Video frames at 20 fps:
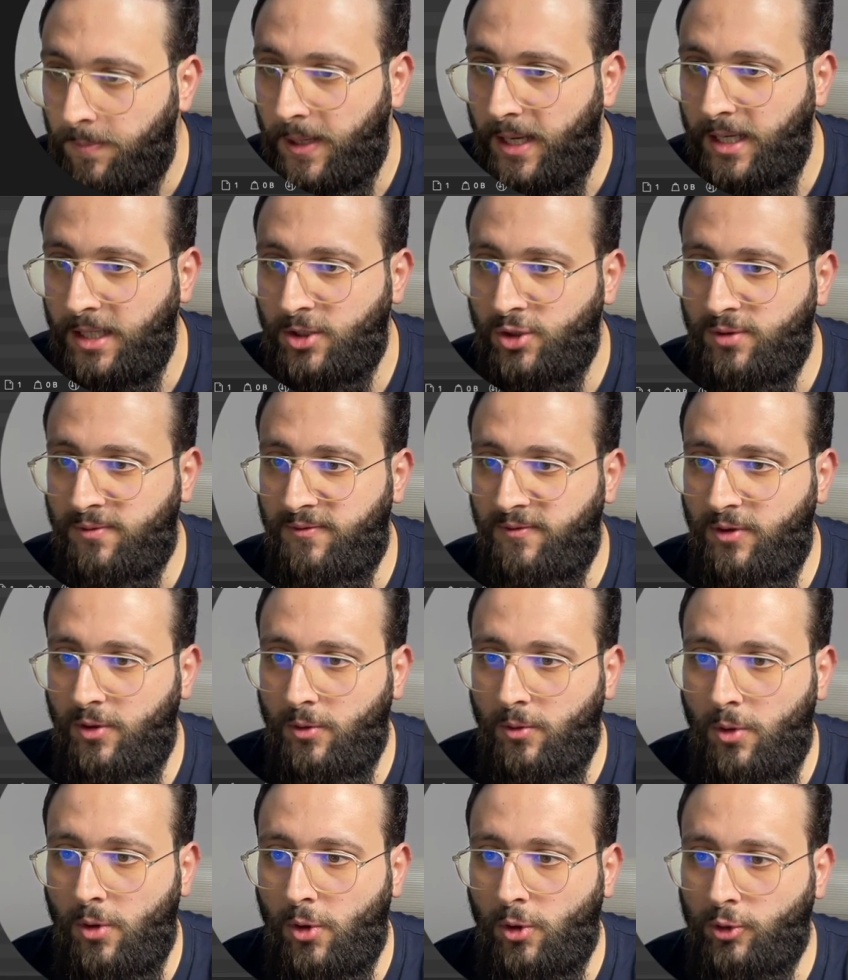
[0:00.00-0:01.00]
page. If
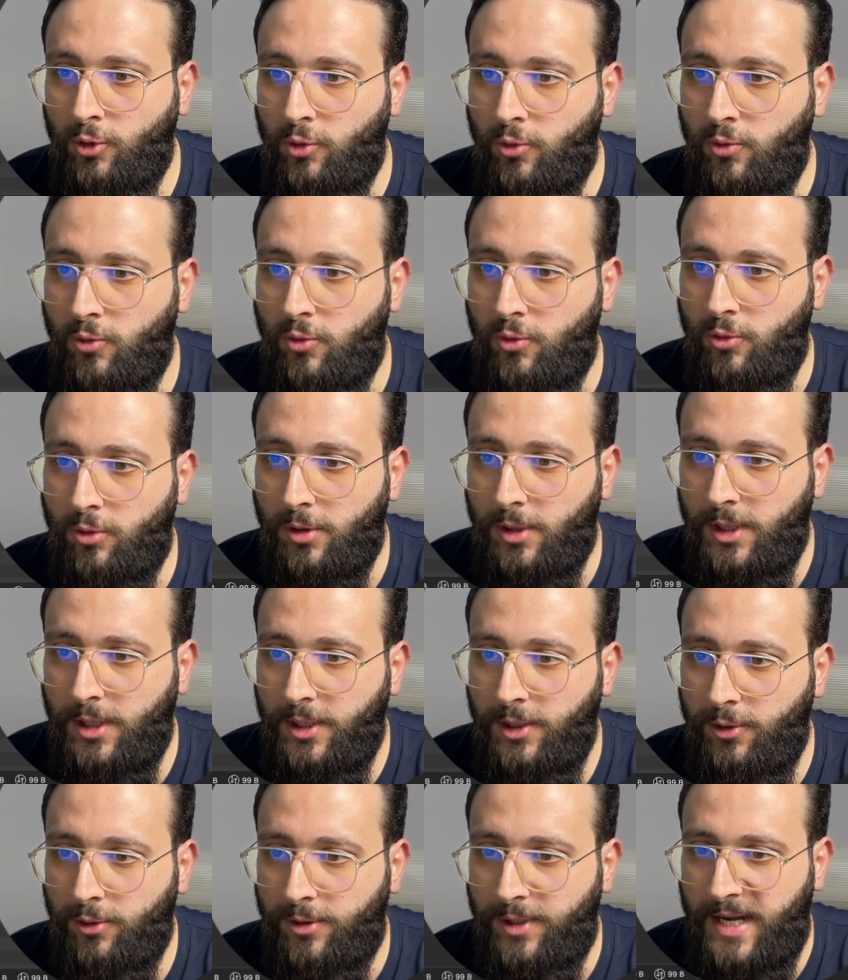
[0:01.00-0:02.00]
you go to
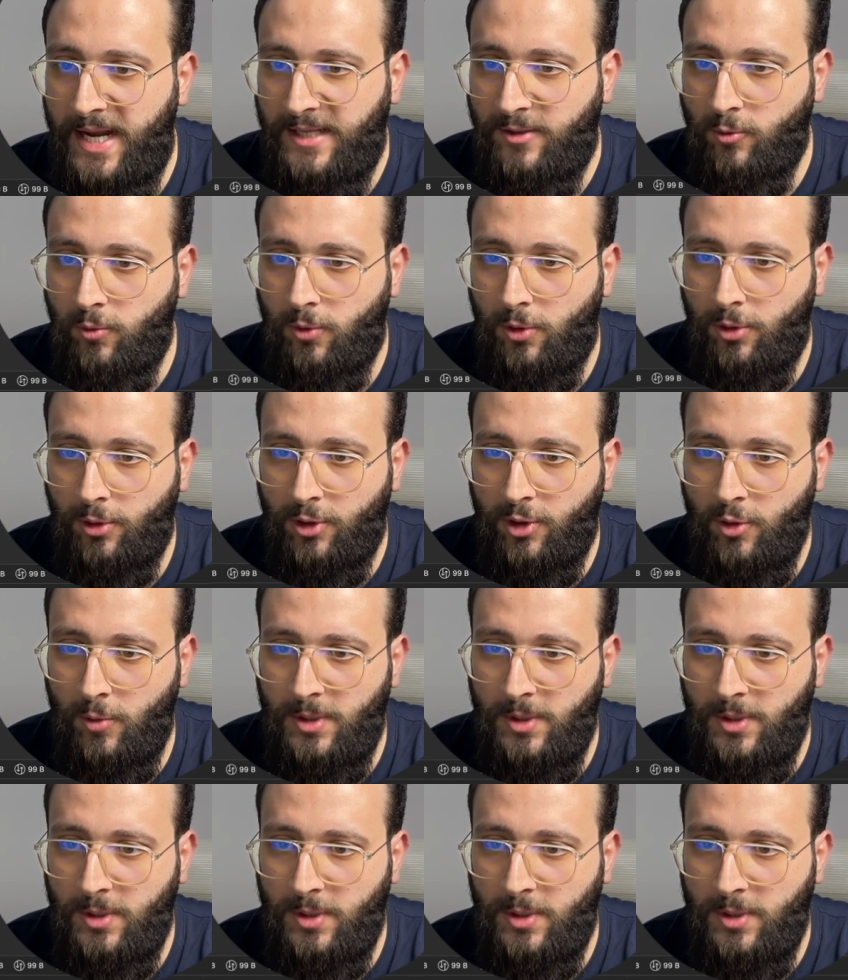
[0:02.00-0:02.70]
your network,